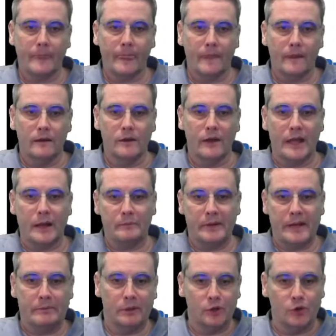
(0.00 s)
you get
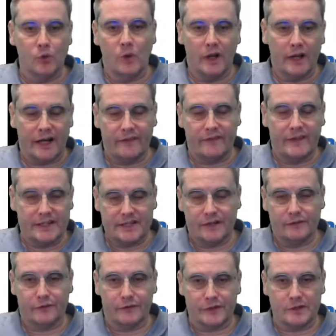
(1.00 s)
people who work in these
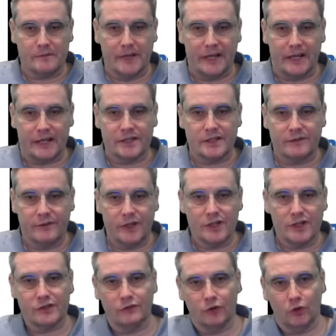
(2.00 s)
different domains,
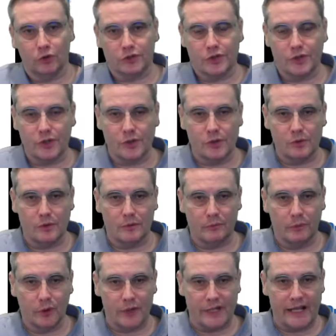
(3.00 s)
first of all, to
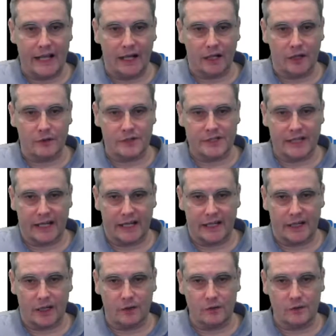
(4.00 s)
put yellow sticky
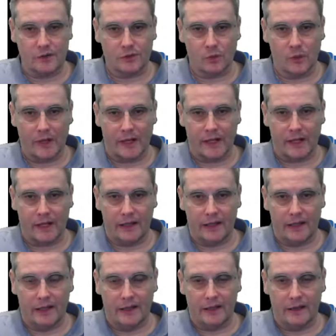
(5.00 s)
notes with
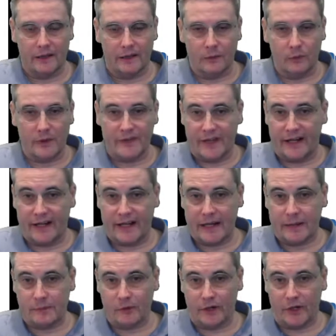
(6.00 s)
their
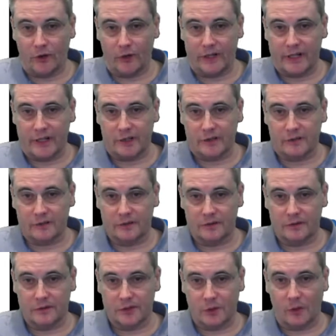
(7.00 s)
name written on it
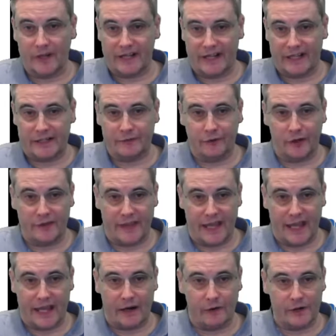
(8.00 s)
to identify the
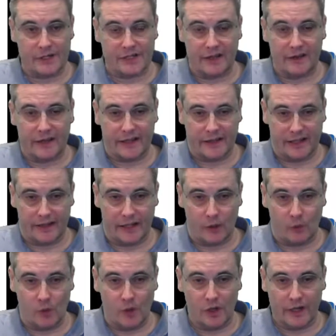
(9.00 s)
areas that they think they
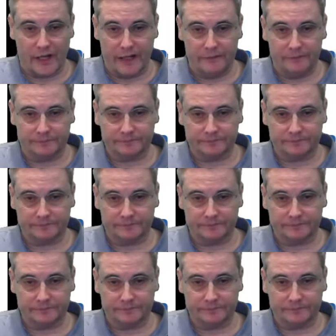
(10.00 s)
work in.